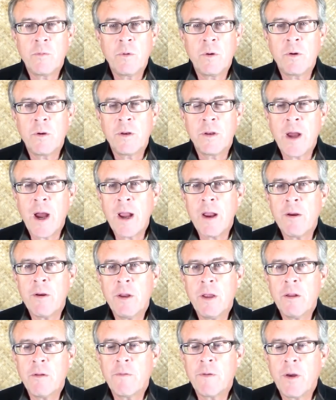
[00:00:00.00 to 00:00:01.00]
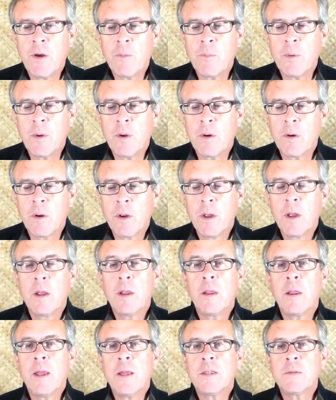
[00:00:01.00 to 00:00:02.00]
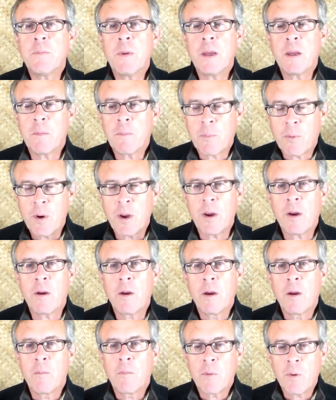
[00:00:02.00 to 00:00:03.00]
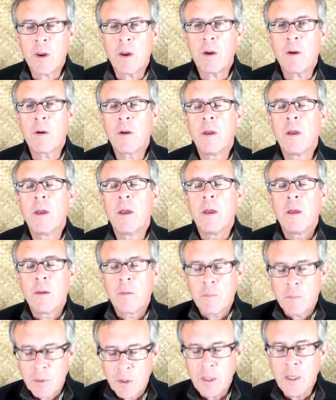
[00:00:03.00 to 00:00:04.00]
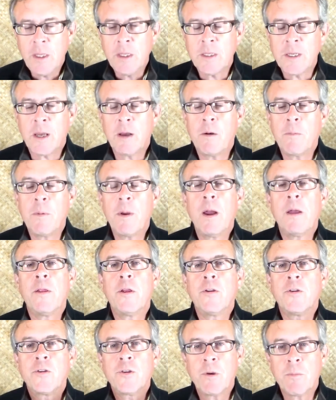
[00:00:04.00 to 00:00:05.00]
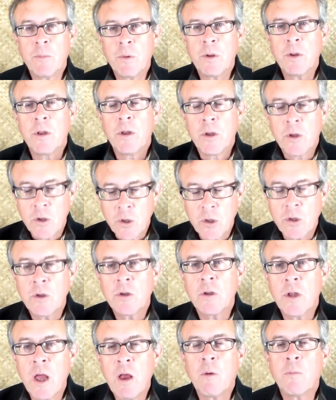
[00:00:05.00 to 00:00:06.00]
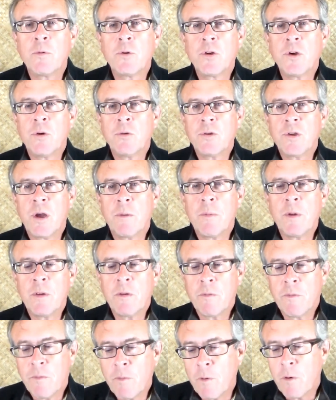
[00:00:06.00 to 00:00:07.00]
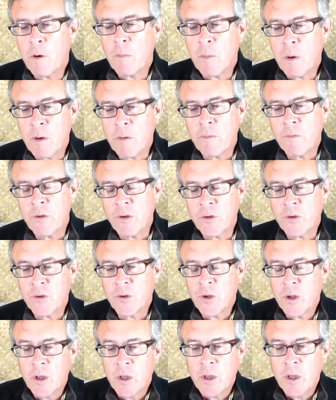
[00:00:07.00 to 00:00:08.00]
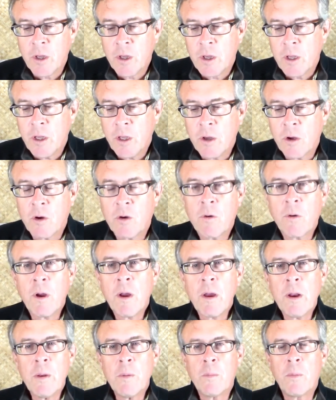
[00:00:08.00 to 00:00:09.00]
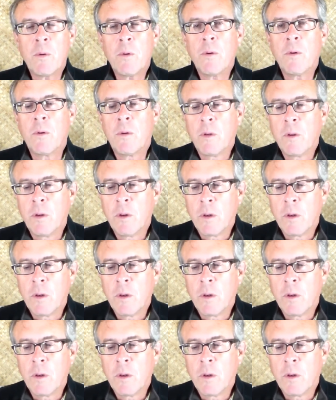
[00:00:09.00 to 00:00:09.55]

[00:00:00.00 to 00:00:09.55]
we're in dire need of help here. Let's make a prayer, prayer. Please help. And then someone, help shows up in the form of this incredible